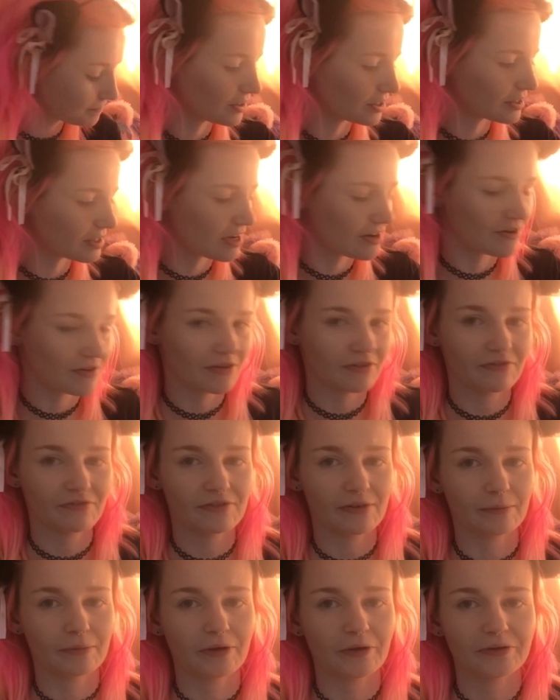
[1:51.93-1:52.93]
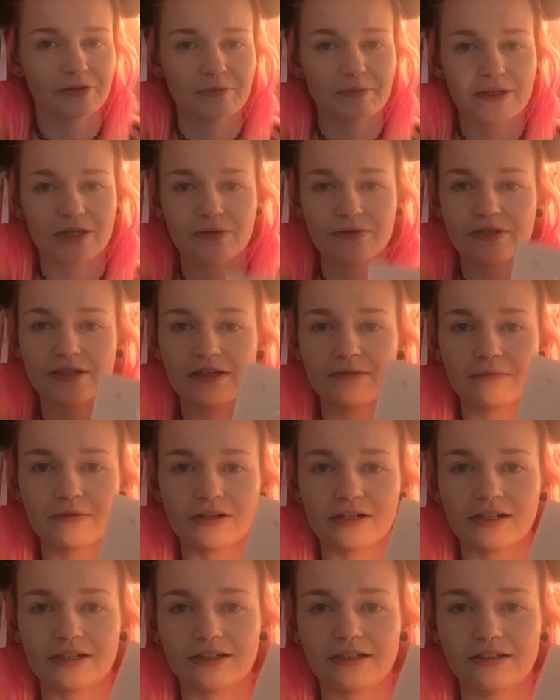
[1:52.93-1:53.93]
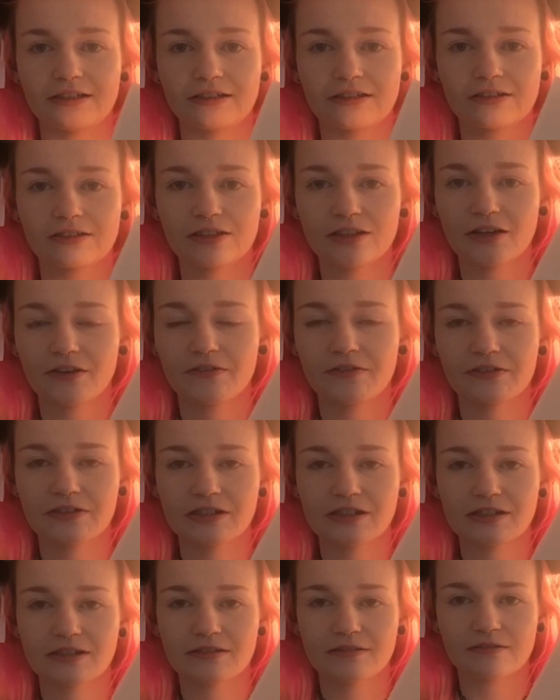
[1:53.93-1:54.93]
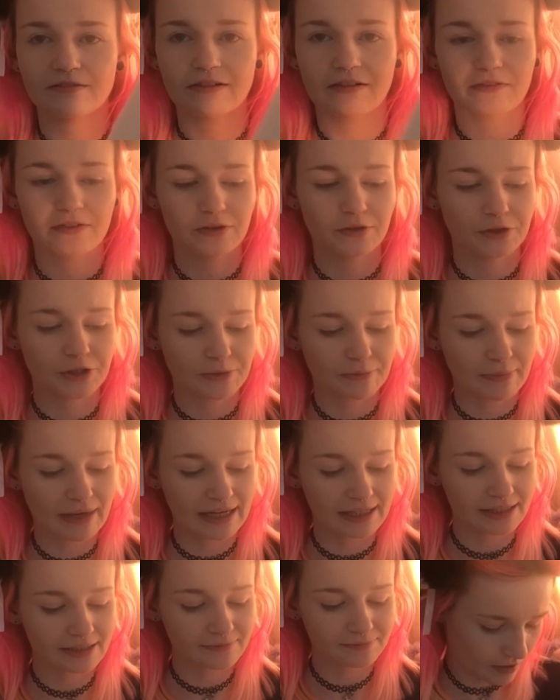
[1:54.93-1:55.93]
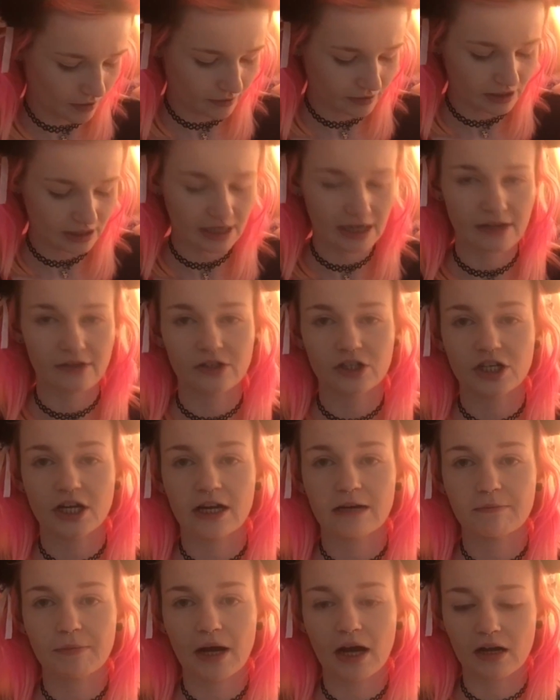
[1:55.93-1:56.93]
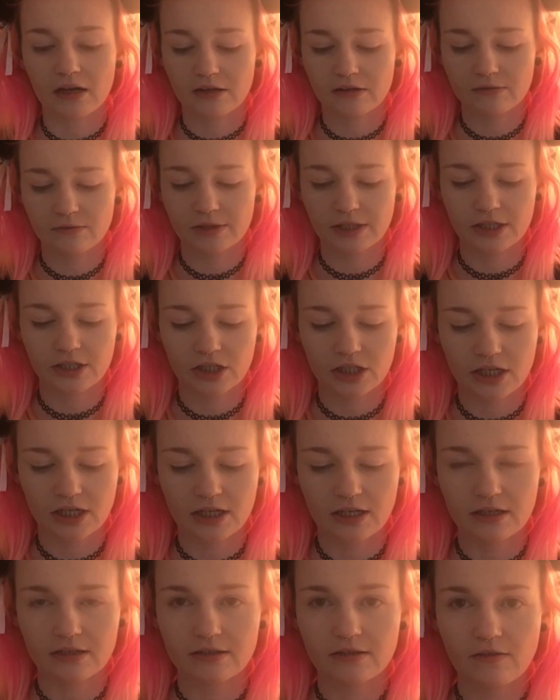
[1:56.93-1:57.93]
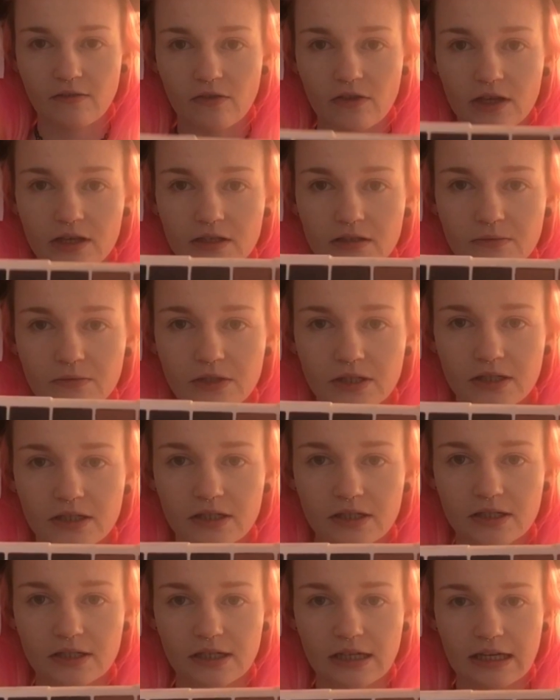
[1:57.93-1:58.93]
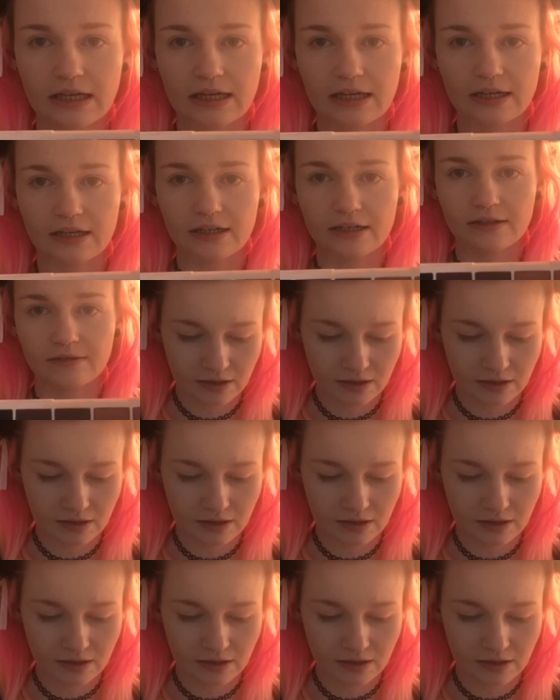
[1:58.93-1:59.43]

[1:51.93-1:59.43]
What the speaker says: To start off, I'm going to be using my Soph's Revolution palette. I'm going to take the shade Pug, which is this one here.